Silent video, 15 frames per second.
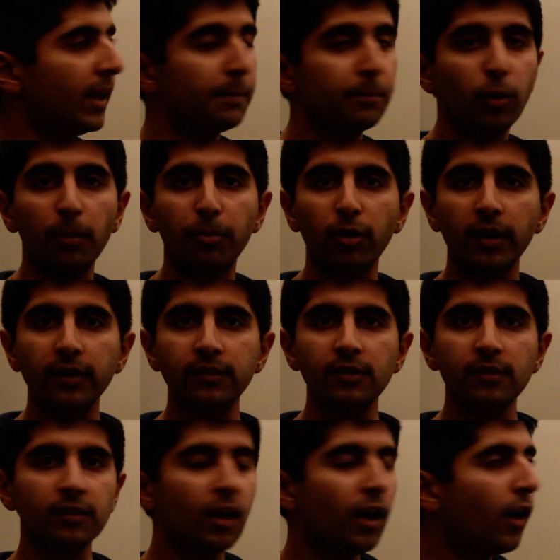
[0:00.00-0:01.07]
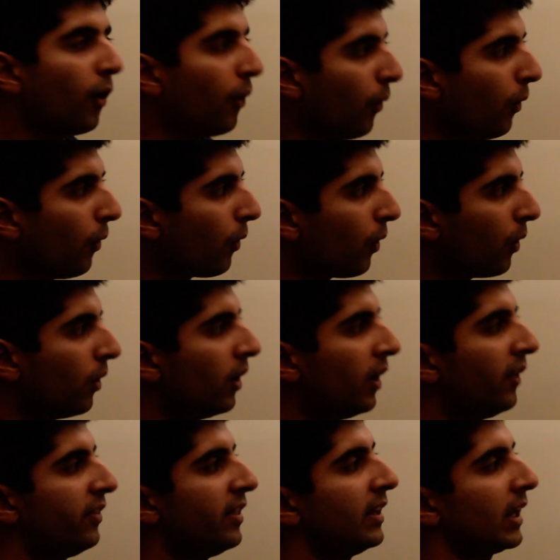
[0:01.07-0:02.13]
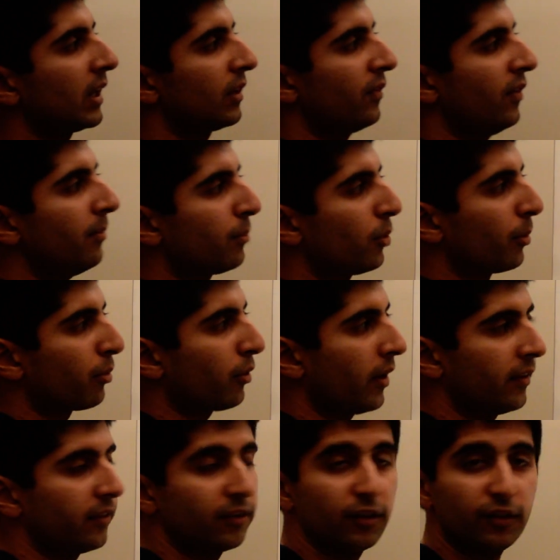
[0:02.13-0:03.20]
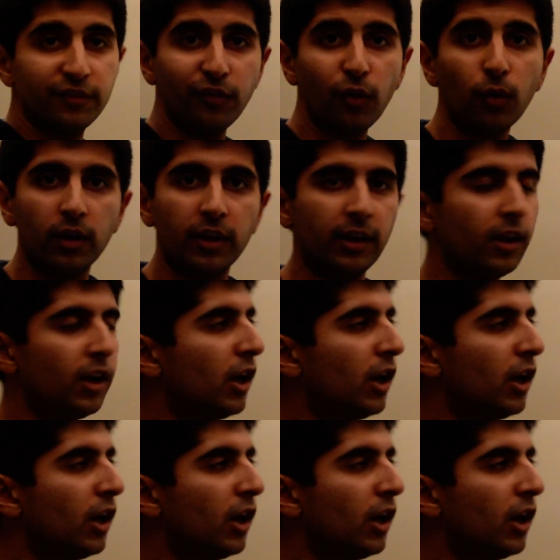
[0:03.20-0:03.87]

import prices, or the index of import prices has fallen